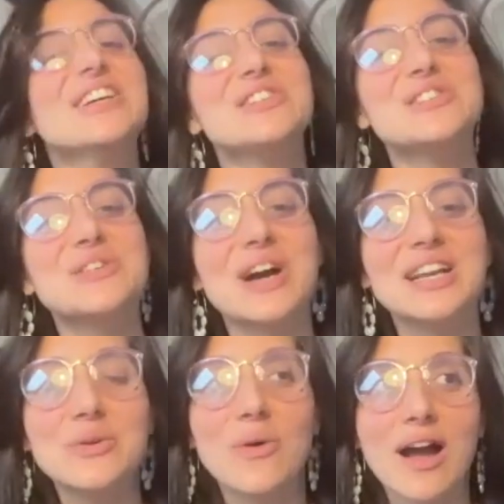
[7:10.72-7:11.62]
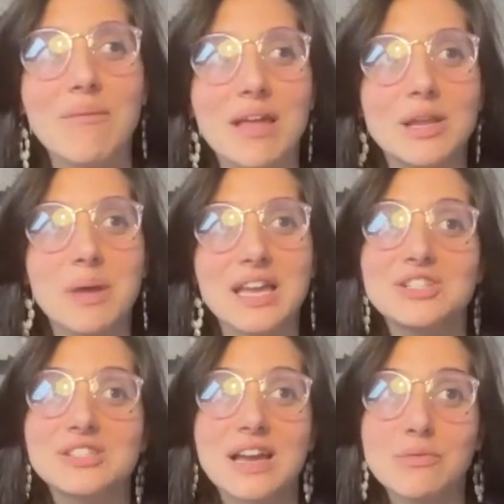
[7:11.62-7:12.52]
So I know how many
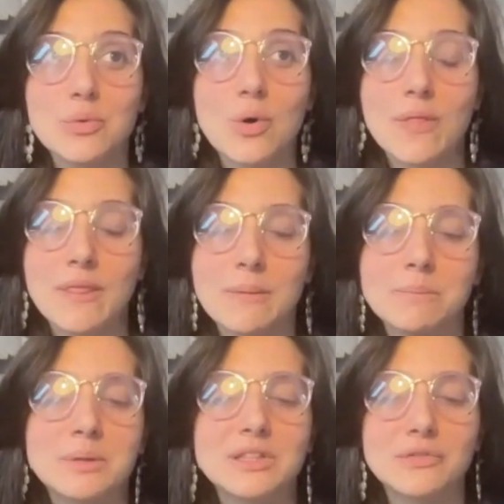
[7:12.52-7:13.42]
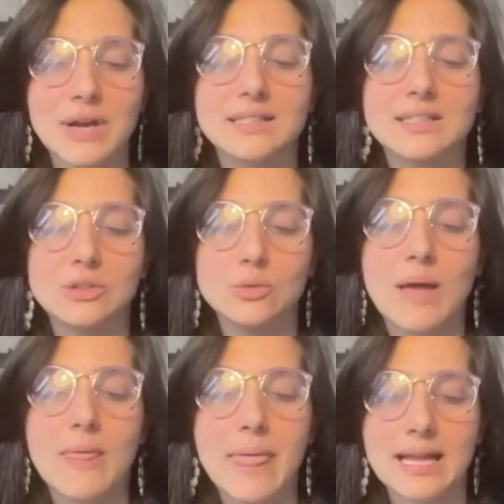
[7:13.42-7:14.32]
pages I wrote on them, but the fact that you
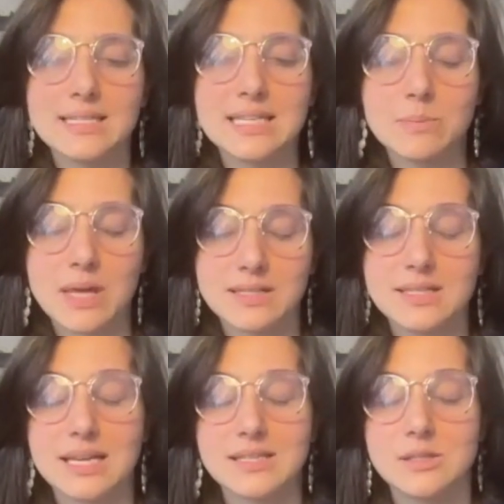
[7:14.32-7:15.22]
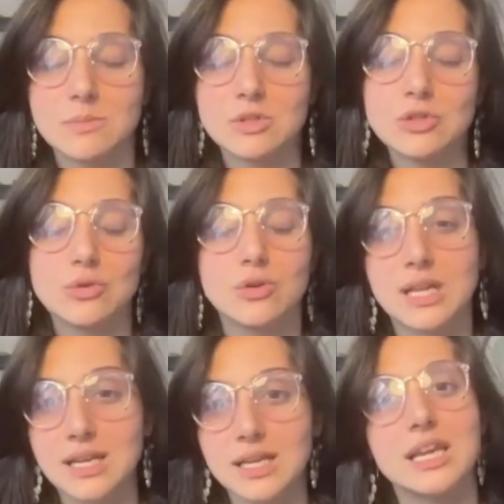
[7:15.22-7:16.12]
went that deep, that's a testament to your
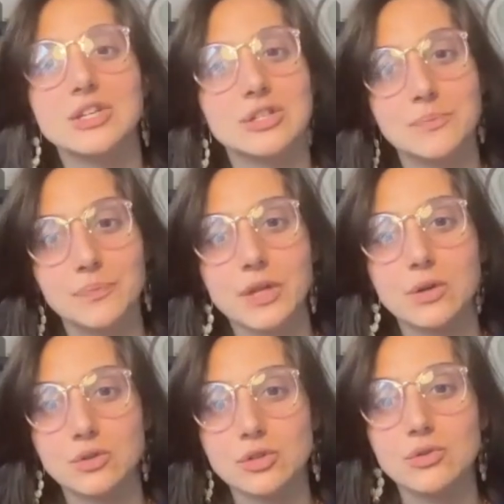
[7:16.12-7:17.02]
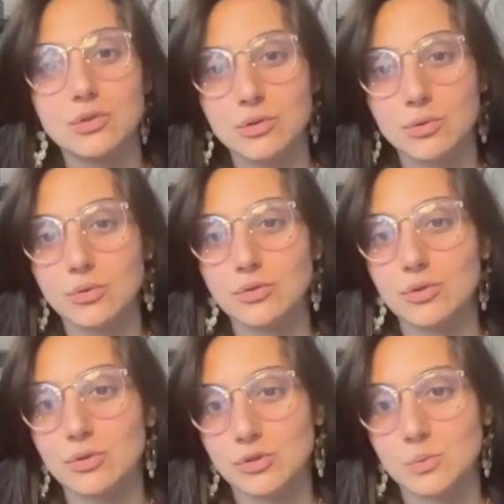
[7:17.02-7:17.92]
dedication, to your growth, to
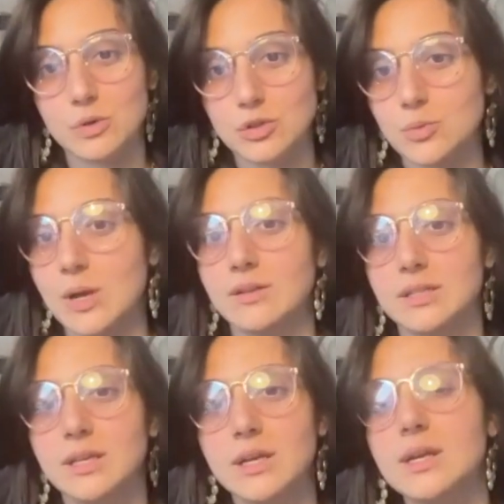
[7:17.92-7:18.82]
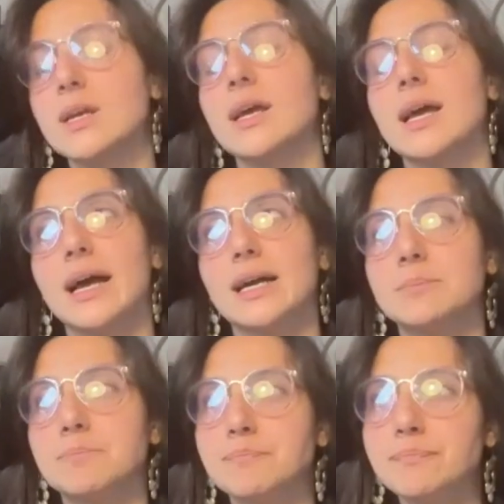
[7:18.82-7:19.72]
your spirituality.
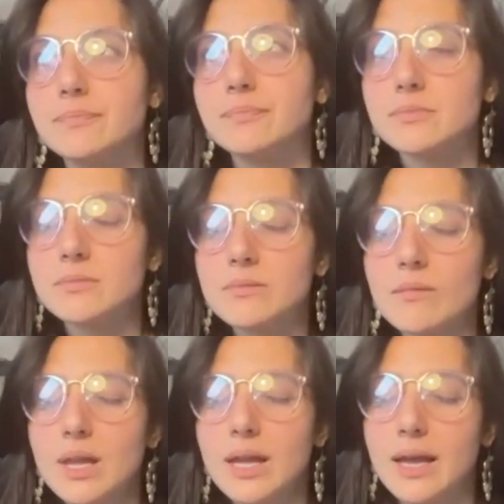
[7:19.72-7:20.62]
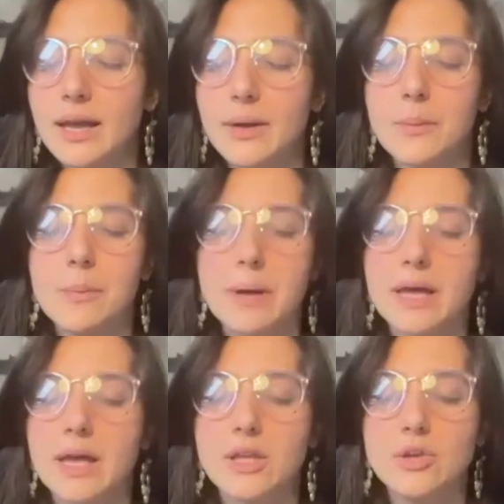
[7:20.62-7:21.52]
But
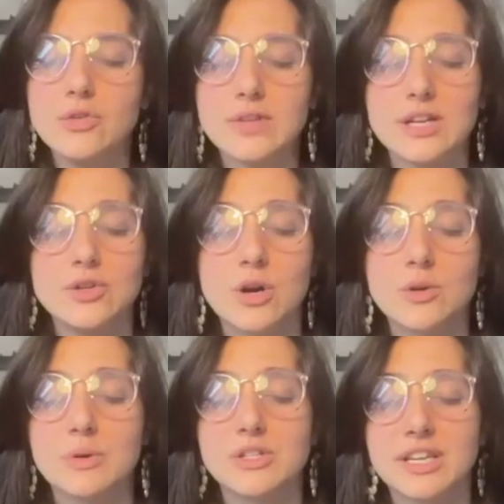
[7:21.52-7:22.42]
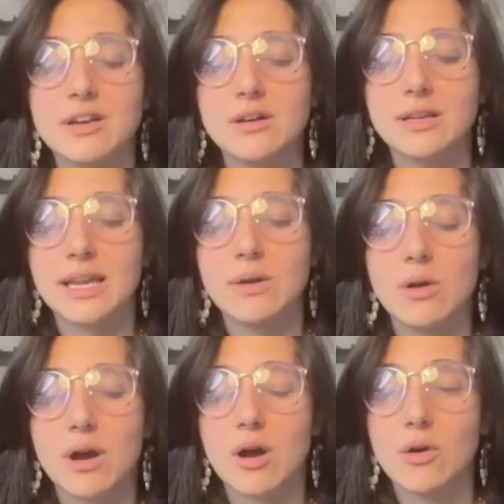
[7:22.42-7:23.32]
you said you work particularly
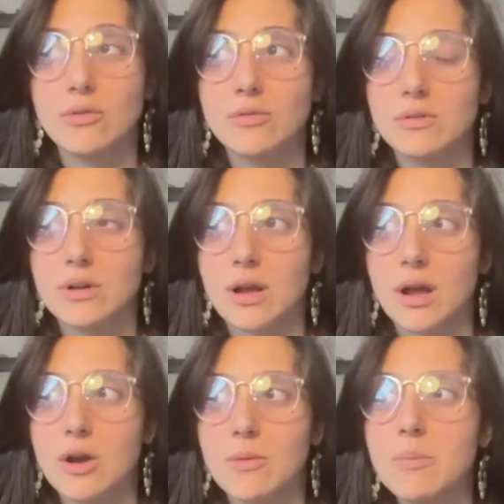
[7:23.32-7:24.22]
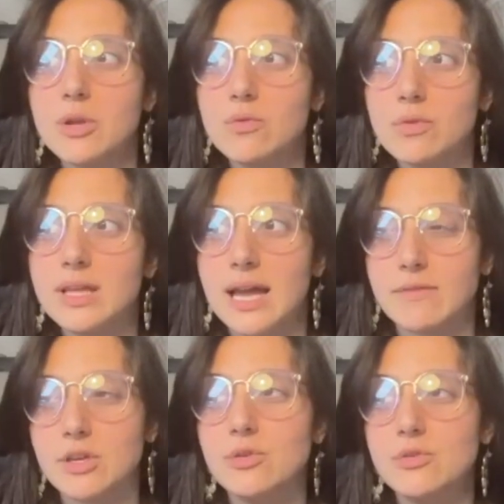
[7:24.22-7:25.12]
on, I remember you really
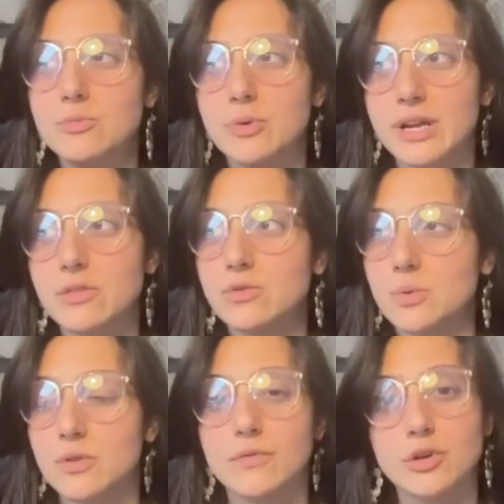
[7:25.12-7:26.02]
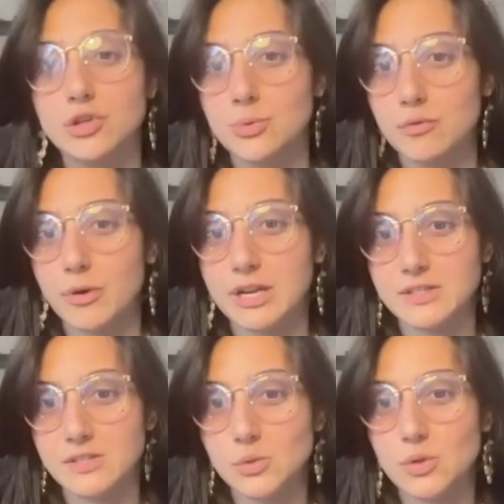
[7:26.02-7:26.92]
having huge breakthroughs with the virtue of
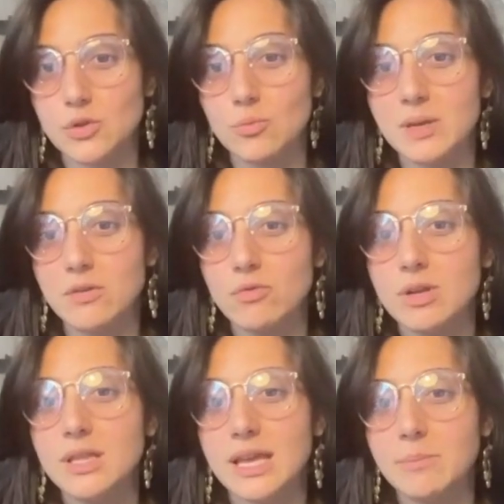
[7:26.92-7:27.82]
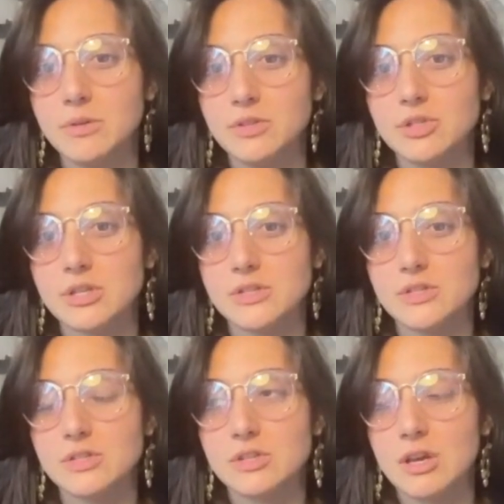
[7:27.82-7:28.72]
presence, with you being really able to
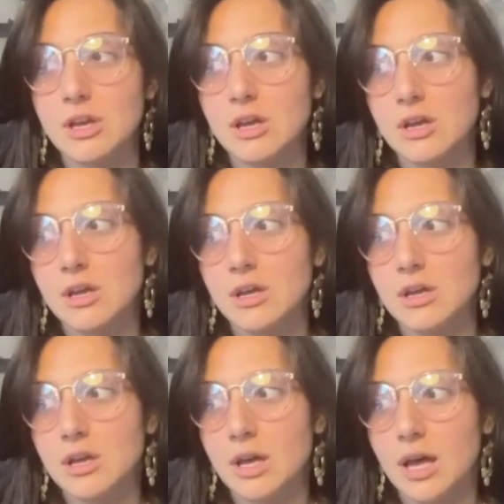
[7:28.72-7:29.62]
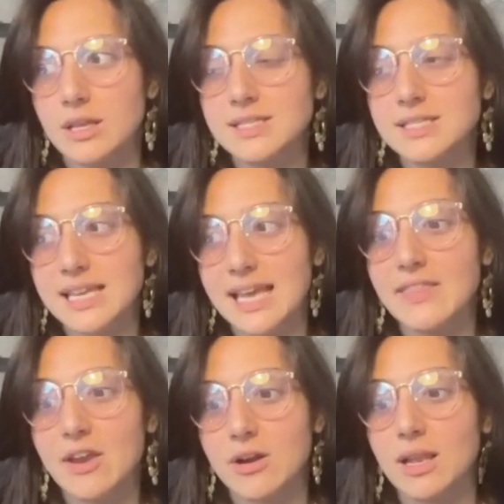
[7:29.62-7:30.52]
just stay
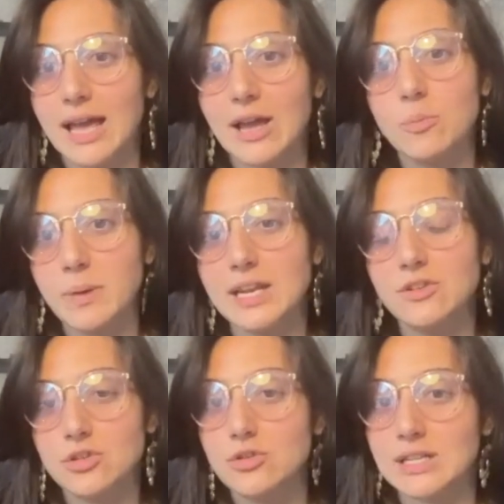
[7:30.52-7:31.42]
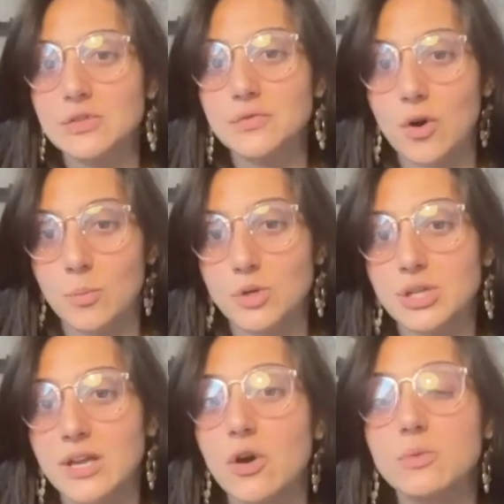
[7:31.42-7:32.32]
there and allow pain to transform, which
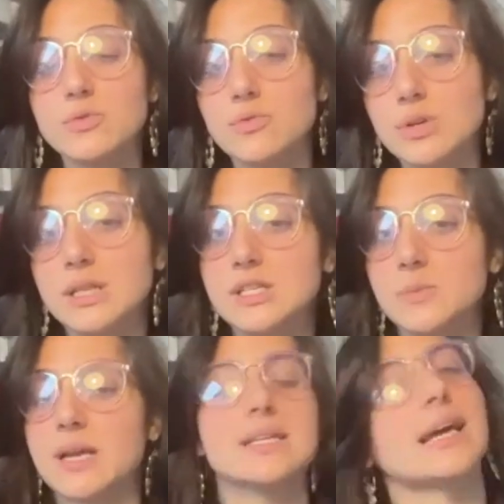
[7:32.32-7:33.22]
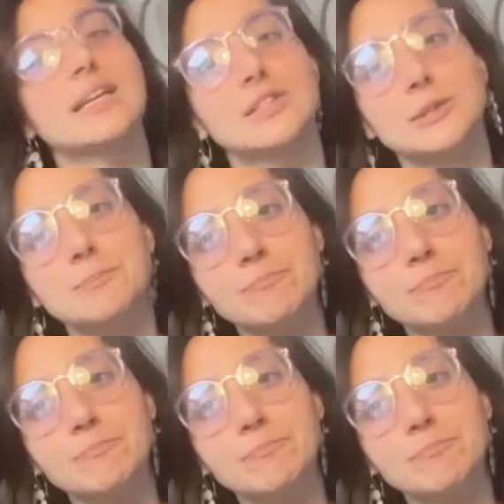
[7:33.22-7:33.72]
I thought was really spectacular.